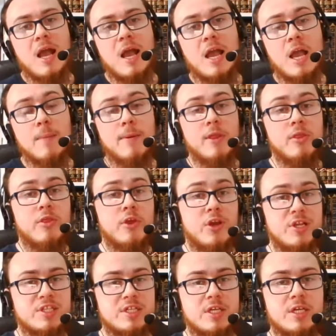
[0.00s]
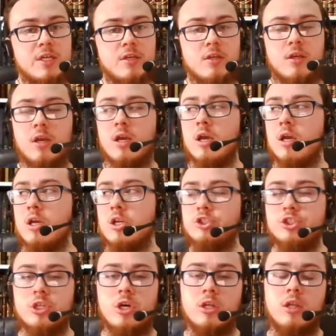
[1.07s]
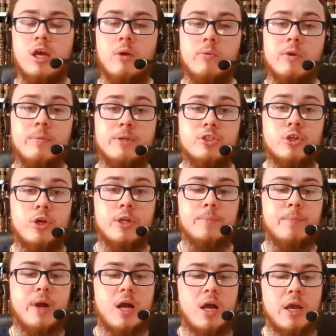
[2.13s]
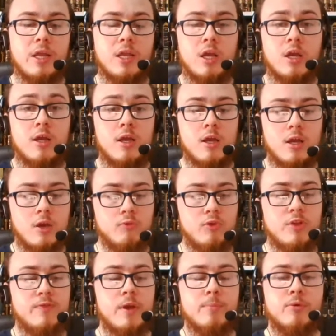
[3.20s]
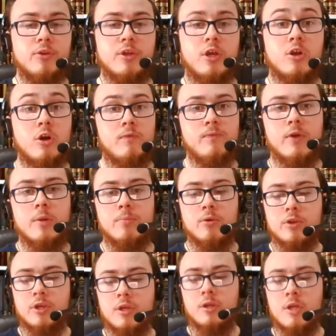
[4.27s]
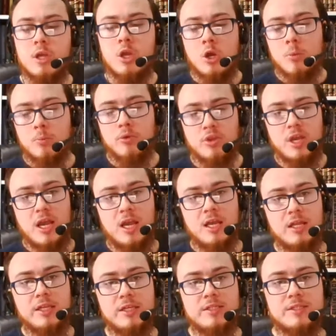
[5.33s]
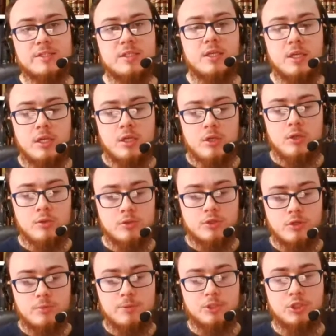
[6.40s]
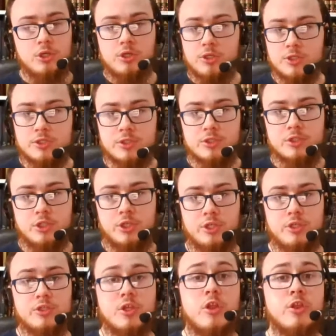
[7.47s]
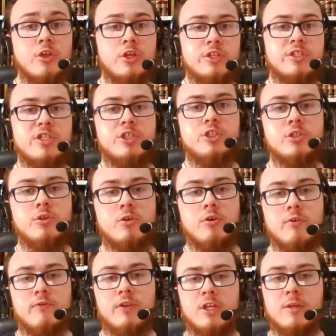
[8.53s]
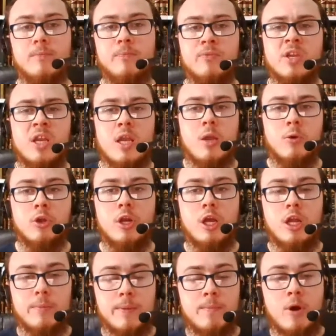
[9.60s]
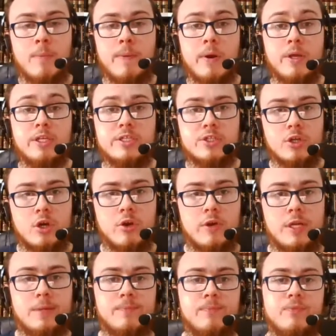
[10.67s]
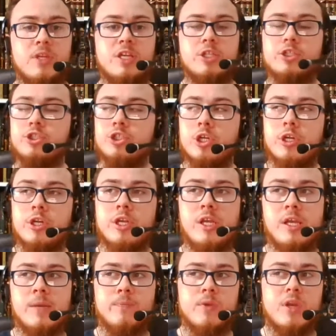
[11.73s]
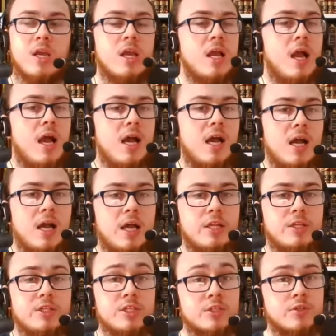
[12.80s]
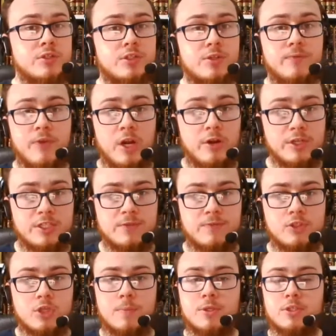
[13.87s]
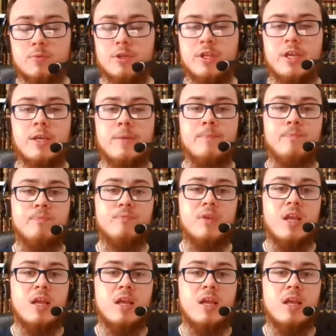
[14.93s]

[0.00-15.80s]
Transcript: On Thursday, inshallah, we're going to be joined by a revert brother, a convert brother, Brother Alex, who's going to be joining us on Thursday's show, hopefully. We'll learn a bit more about his story, his journey, and discuss various different topics with him.